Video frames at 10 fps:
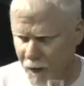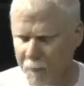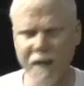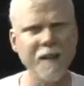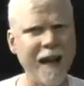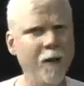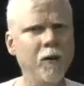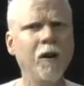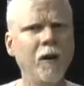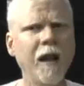because
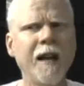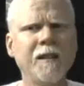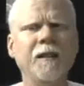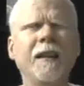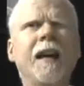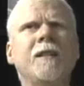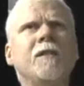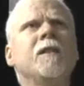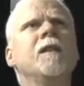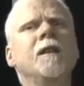alcohol has a
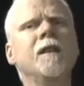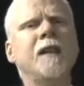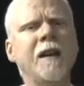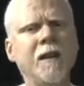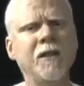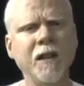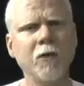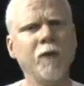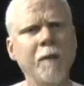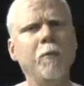less tendency to
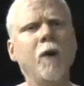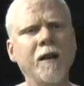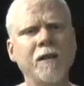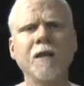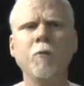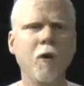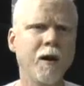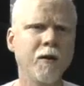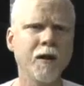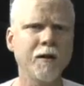create buoyancy than
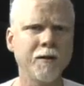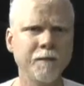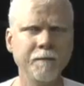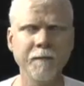water does.